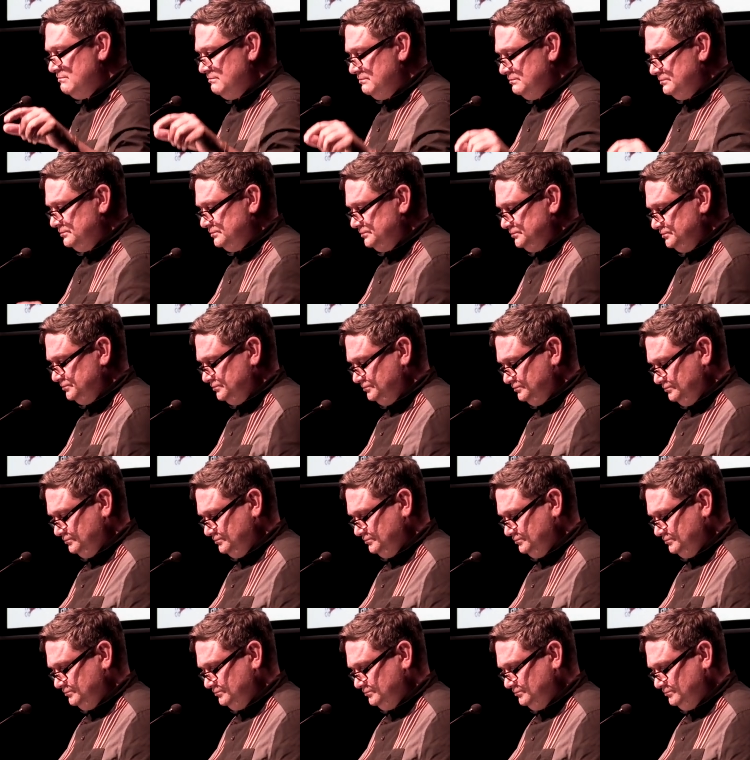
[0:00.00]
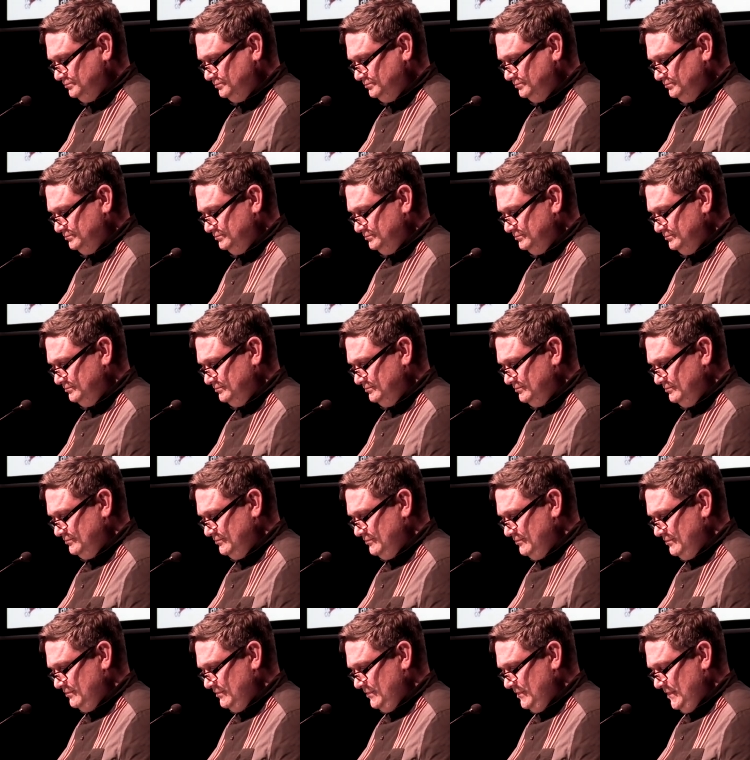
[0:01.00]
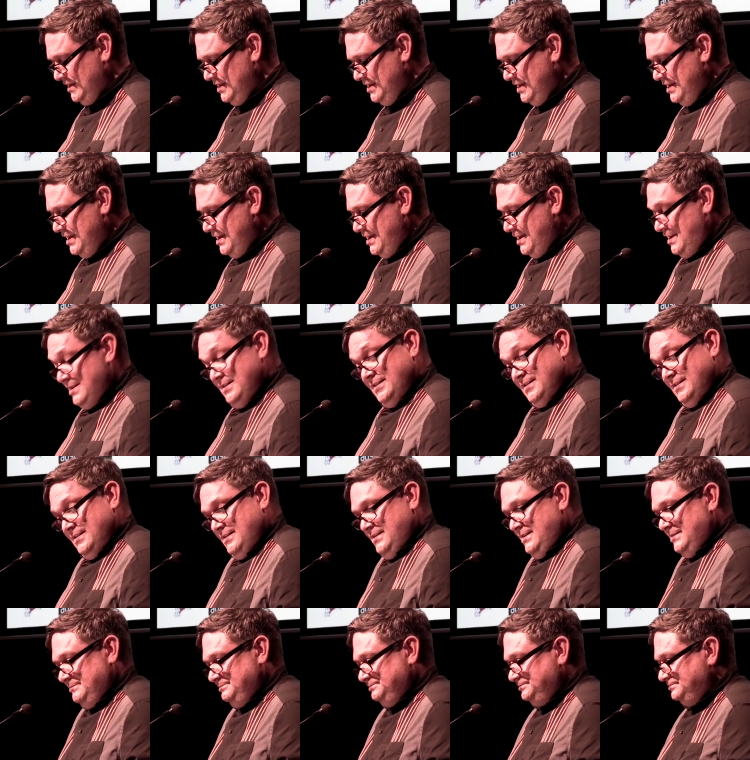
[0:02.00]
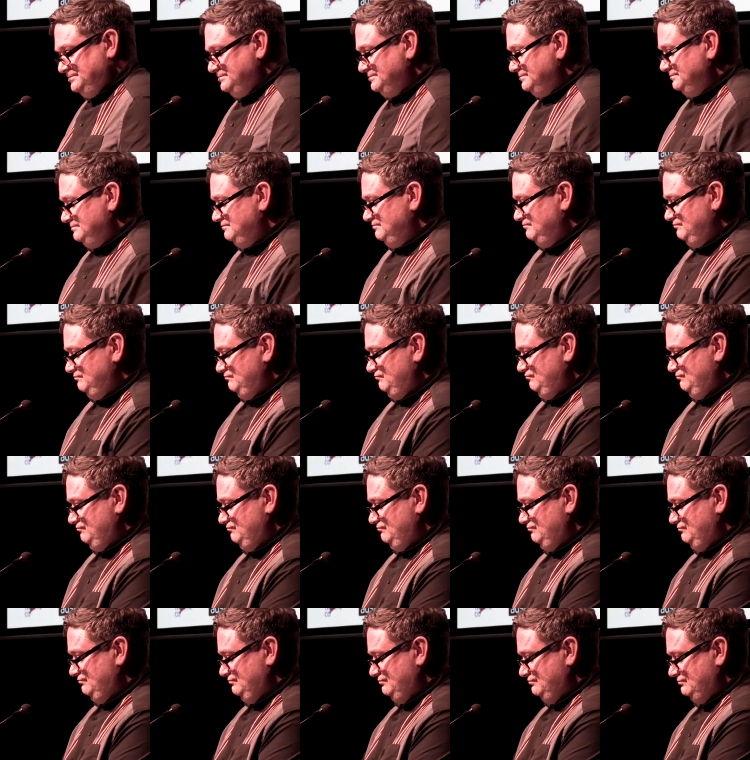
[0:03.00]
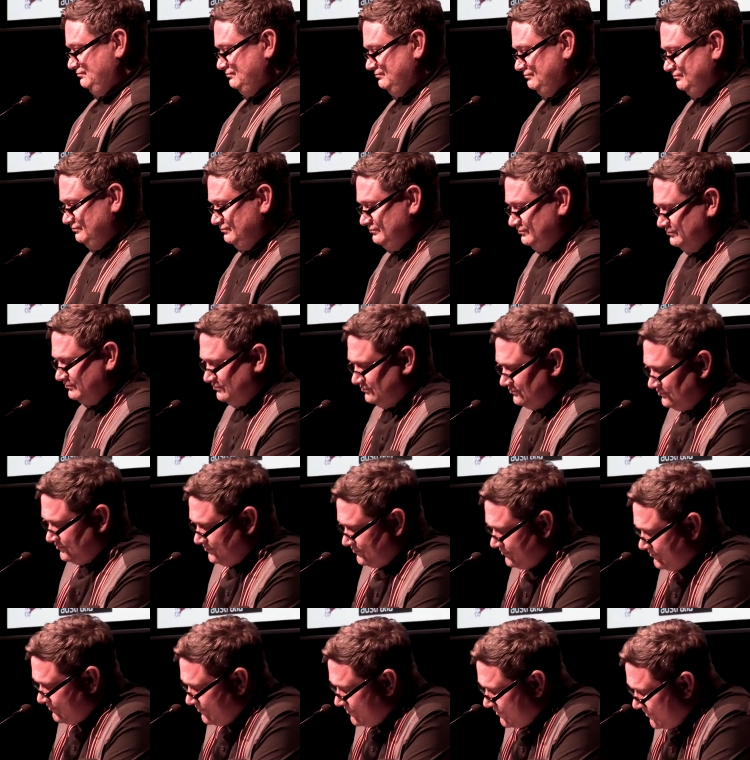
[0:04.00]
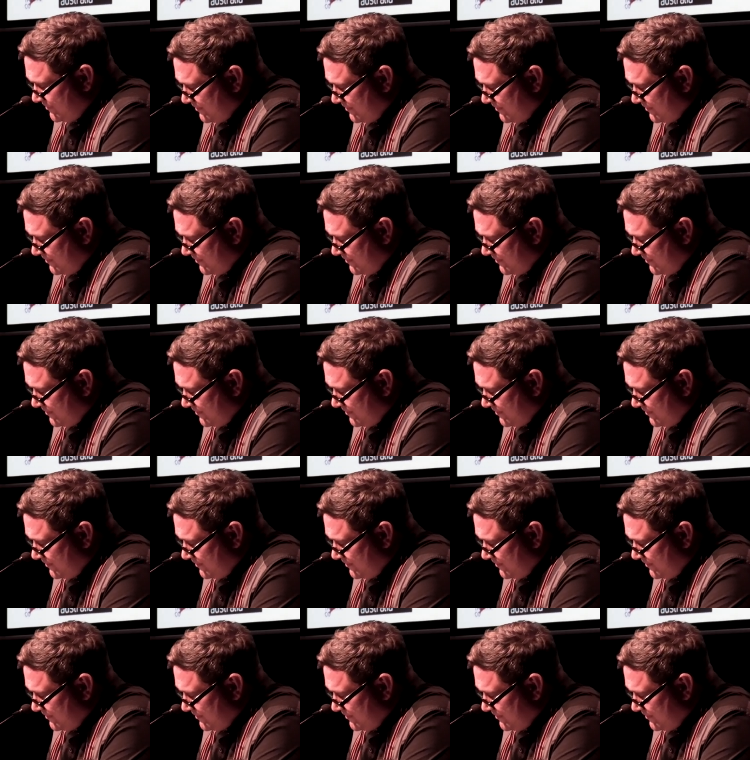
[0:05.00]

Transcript: (silence)